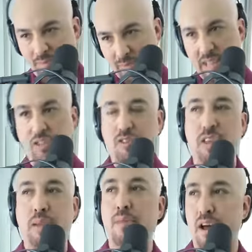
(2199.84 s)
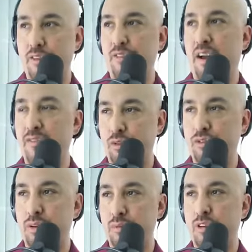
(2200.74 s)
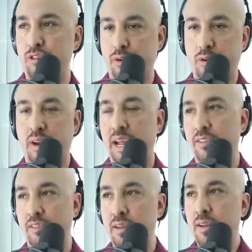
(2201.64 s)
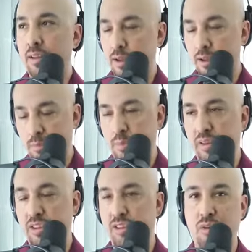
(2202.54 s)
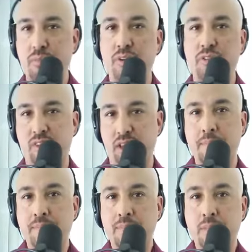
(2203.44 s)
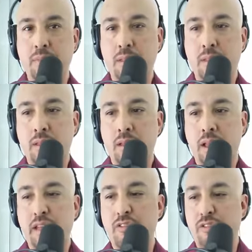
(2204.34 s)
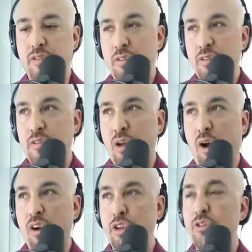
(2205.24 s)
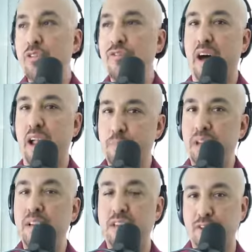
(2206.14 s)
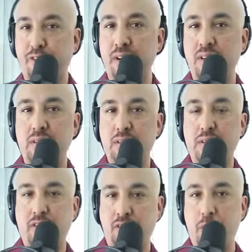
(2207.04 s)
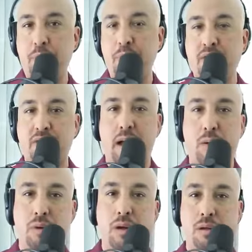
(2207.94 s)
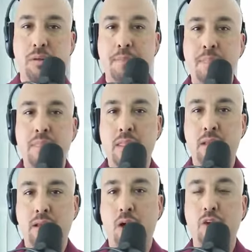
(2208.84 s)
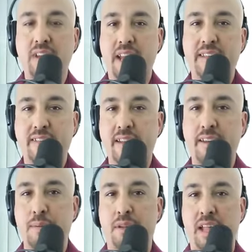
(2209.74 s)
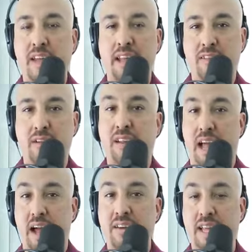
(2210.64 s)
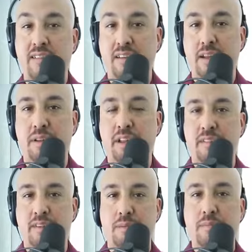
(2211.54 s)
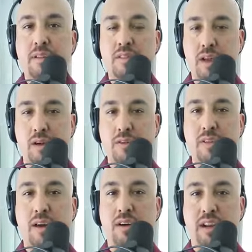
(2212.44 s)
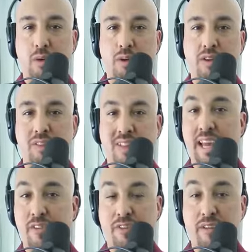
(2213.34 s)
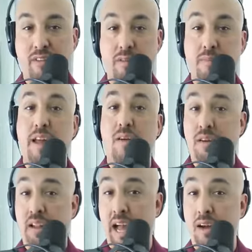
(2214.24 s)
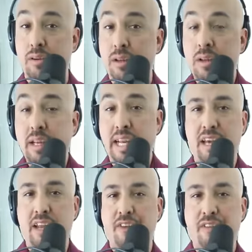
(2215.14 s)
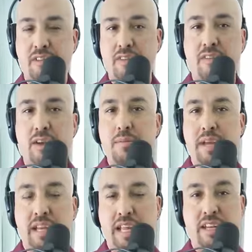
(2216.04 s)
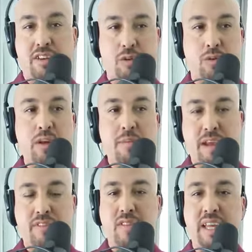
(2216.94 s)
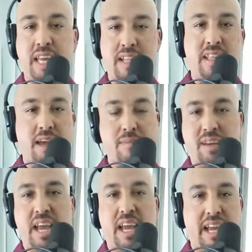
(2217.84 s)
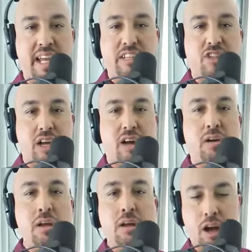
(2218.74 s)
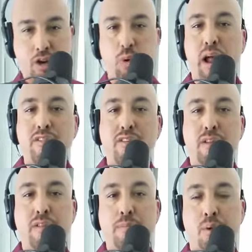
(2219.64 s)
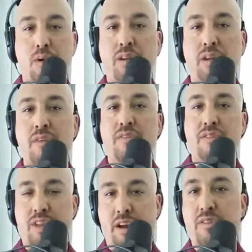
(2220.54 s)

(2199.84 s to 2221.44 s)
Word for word: let's just say, modified version of what sugar is, to, to put the term loosely. Is are you developing different supplements that will go to NCAA that's allowed in the NCAA system, those that are going to the NFL system that are allowed in the NFL system, and, and to basically hit the NBA, NHL across the board to cover their